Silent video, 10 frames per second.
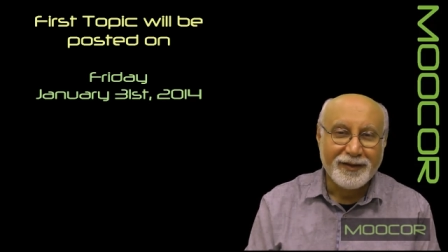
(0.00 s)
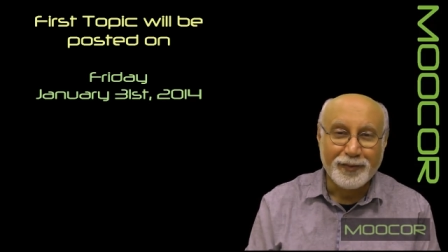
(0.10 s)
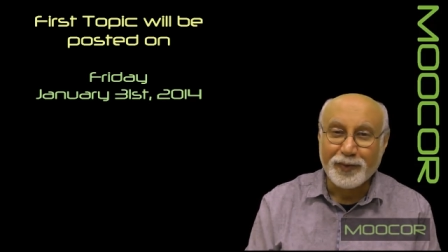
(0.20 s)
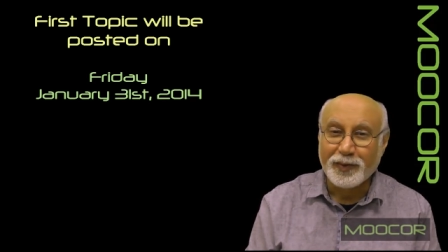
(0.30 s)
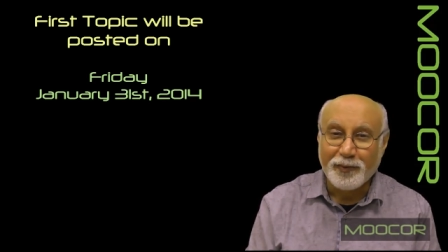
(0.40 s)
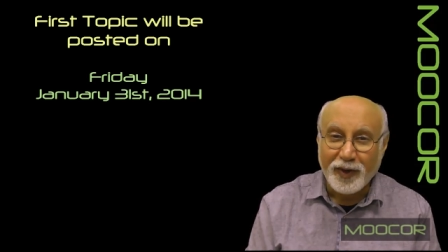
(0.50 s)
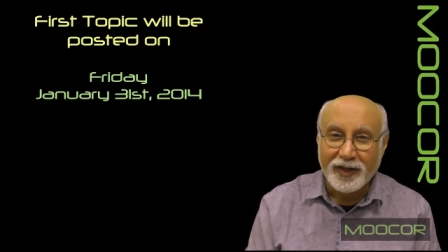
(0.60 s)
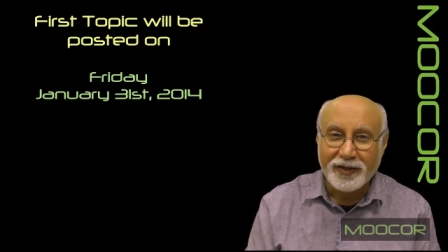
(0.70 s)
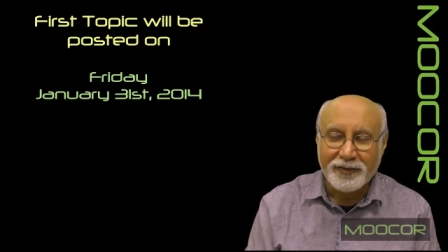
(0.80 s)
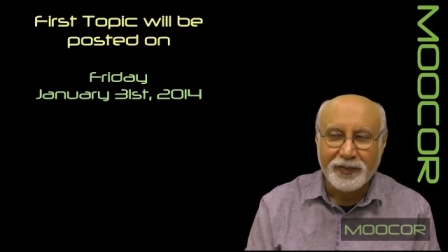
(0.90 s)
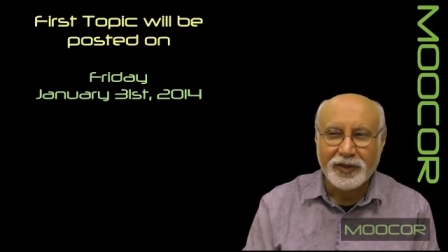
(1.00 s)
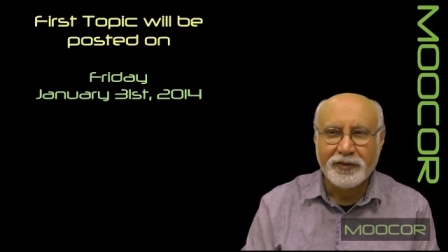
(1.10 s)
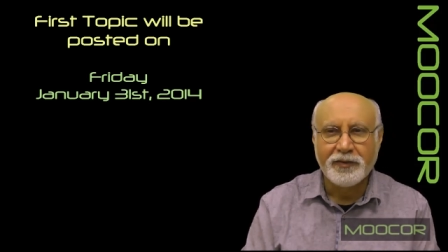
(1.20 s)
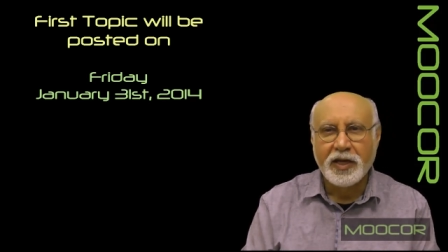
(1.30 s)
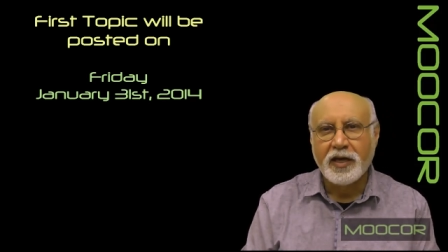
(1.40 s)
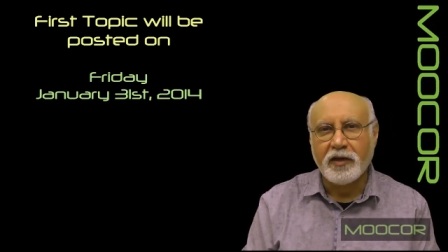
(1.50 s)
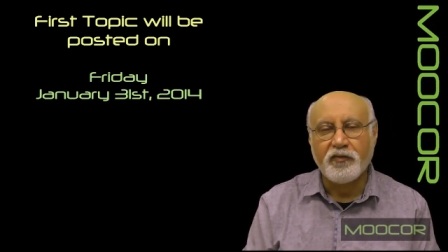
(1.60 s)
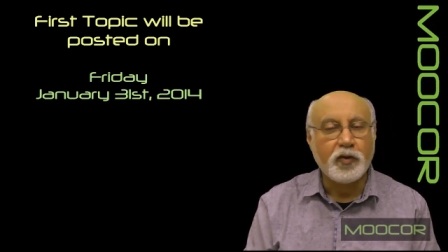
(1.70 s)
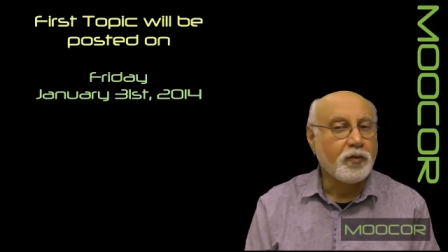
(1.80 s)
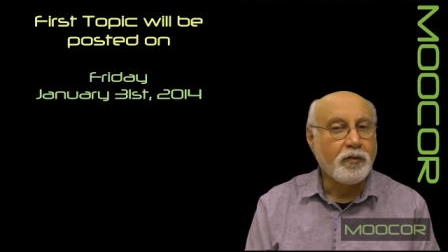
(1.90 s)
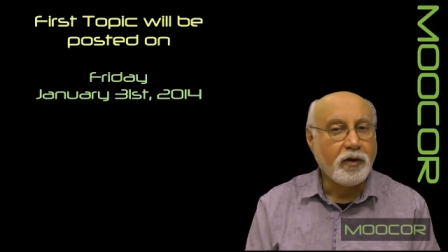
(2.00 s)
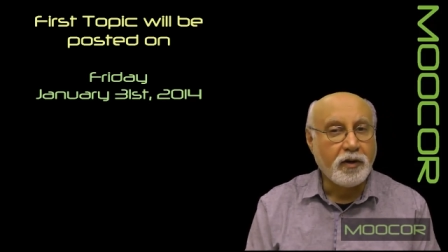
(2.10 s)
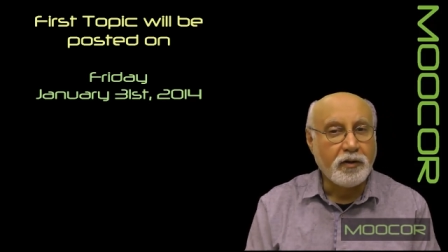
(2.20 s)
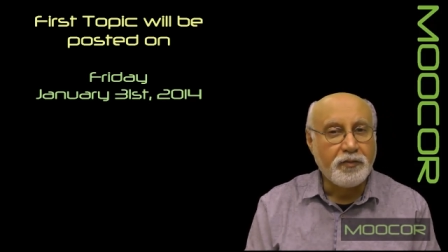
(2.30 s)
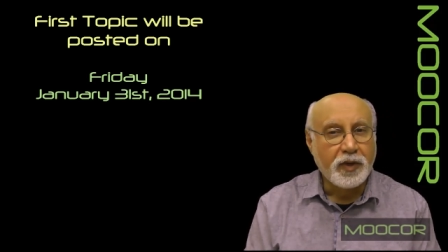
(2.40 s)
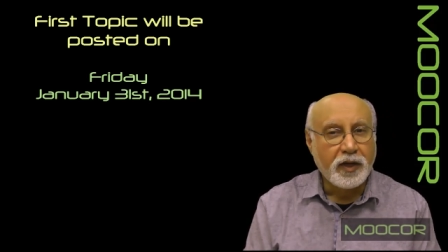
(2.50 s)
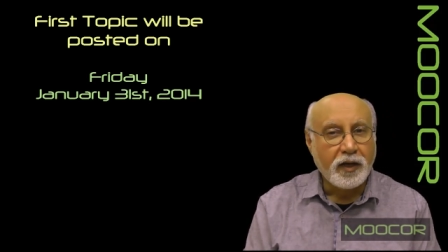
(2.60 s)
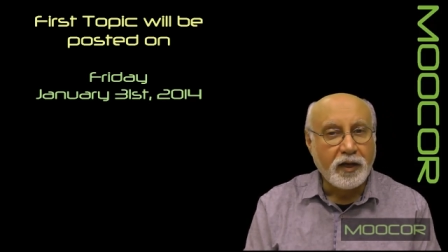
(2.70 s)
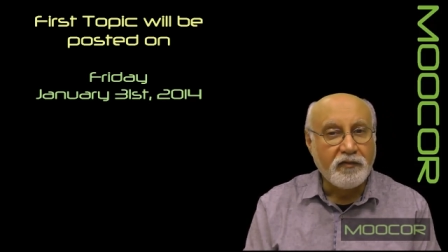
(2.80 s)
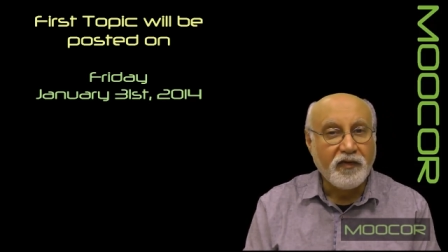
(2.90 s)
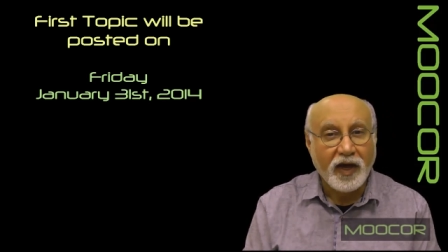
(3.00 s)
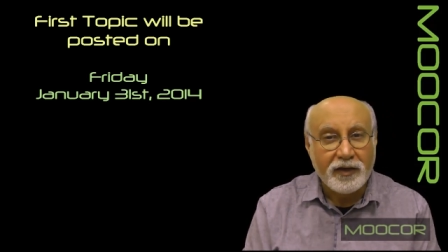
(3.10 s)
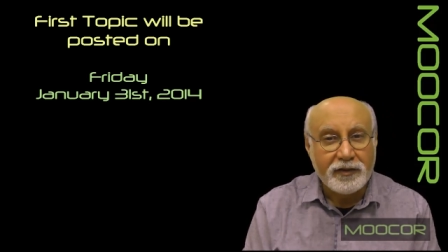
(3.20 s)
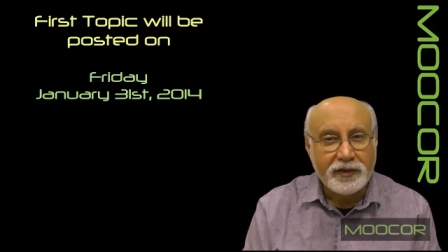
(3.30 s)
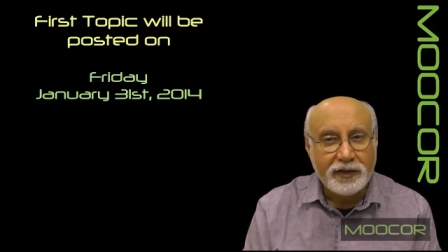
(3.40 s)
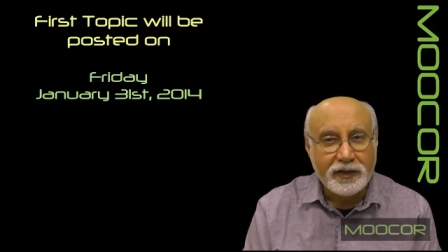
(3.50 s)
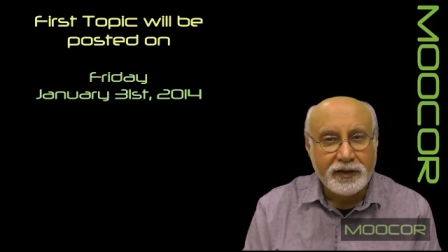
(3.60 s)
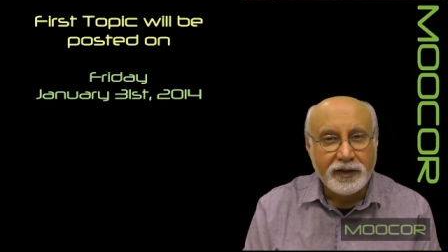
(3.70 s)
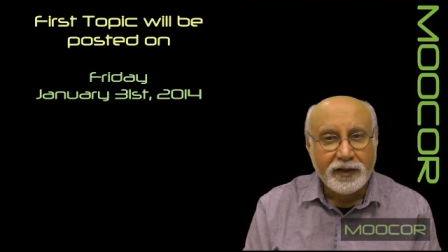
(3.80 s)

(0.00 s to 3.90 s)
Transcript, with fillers: We would welcome you. If you are a faculty